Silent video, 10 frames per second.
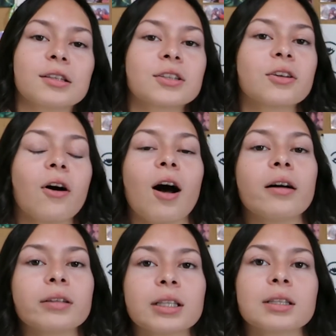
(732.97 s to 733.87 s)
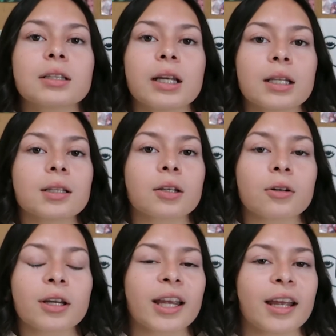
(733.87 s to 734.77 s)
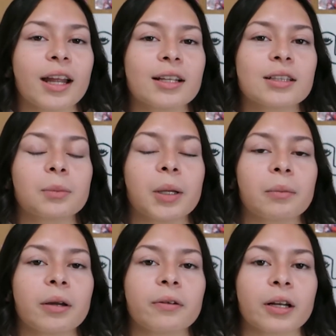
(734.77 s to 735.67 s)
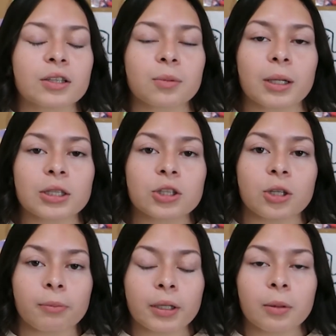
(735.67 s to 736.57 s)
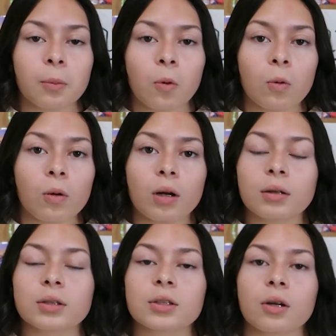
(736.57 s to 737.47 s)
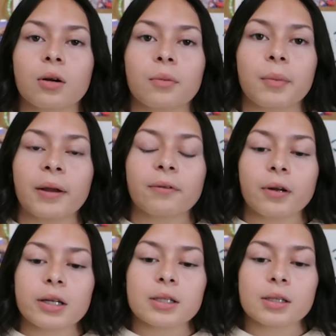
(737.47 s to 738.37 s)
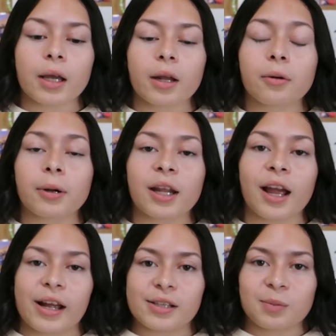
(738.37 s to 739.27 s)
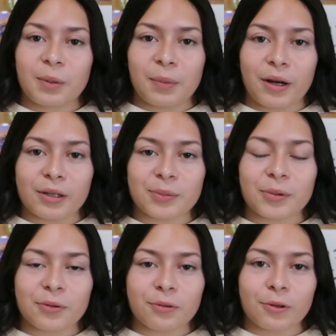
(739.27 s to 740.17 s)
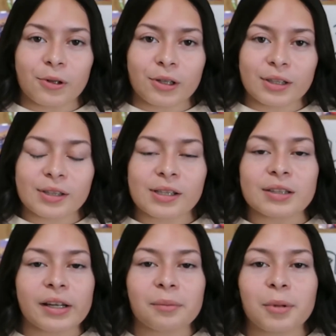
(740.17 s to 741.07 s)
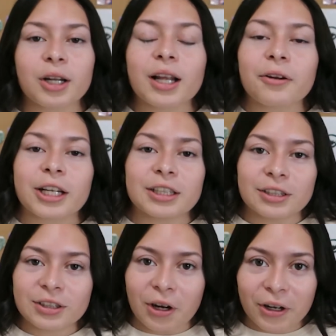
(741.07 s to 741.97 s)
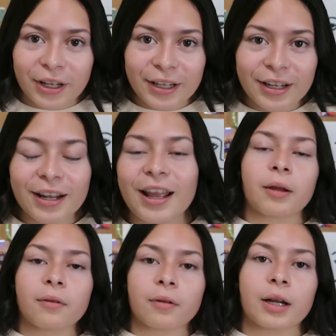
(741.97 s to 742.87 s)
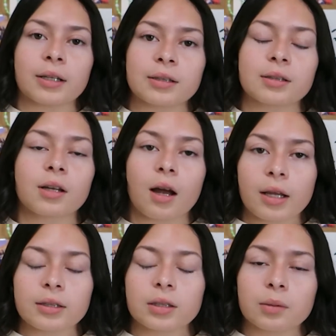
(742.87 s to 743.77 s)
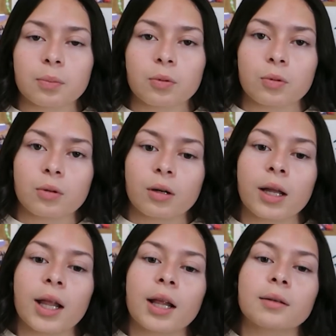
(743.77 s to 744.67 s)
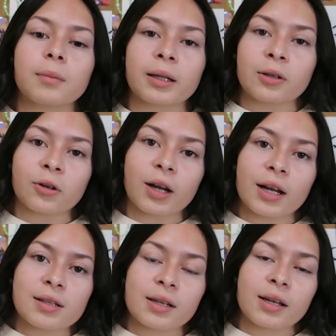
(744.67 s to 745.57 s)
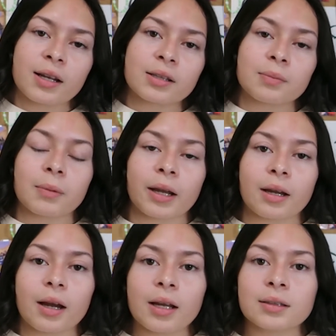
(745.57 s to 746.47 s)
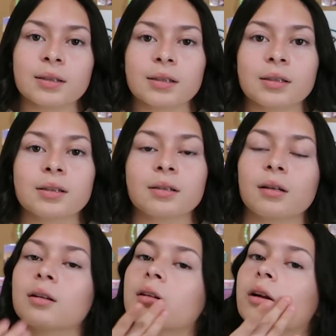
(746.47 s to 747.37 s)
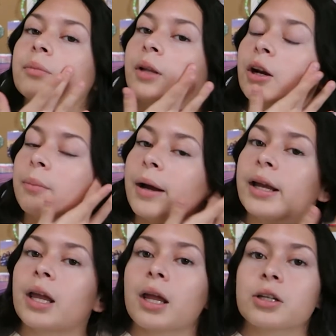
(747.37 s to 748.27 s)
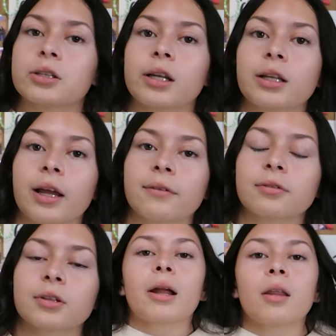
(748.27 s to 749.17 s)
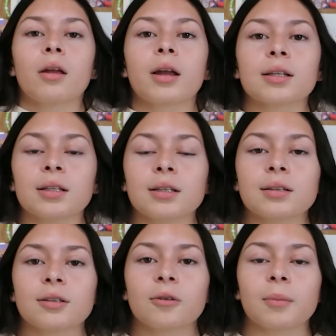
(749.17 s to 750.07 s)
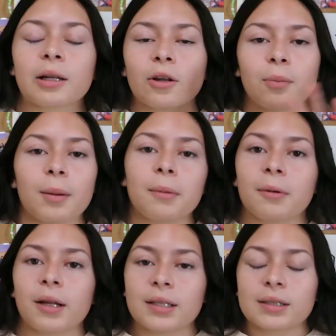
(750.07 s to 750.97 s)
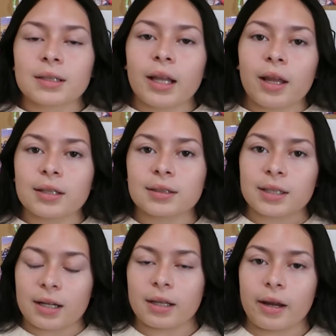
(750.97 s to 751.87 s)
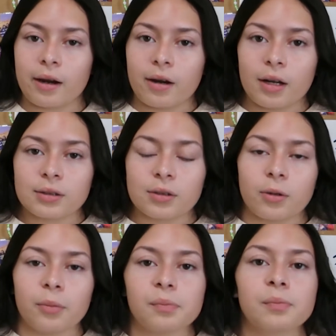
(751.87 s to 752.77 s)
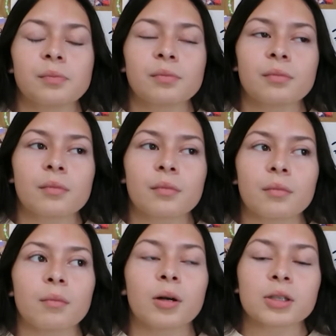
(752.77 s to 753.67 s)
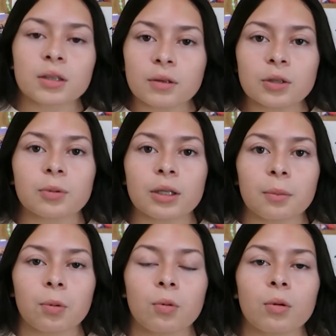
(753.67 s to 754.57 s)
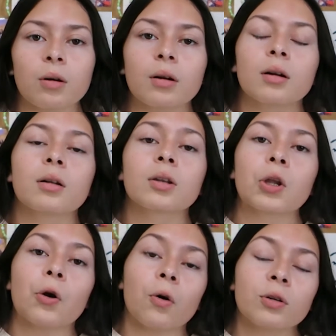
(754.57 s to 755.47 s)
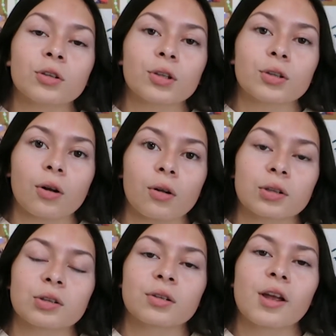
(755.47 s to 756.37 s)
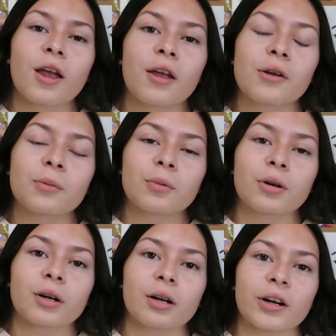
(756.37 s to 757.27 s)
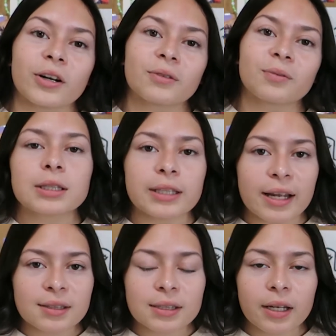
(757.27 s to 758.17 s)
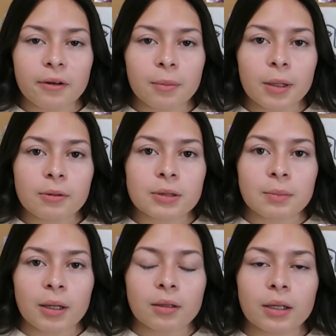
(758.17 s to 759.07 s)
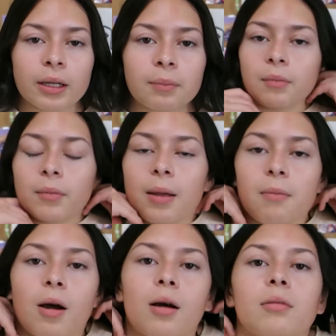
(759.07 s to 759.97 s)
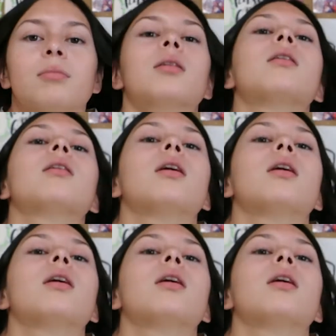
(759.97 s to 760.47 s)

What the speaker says: So obviously the little kids and me and my friends wanted to jump in the pool. So my friends had already asked my parents before the second part had already started. My friends got into the pool. My little cousins, that are my age, they left. My other cousins, my little baby ones, they stayed there. So most of us were in the pool. The older adults were just dancing. Everybody was mingling. My mom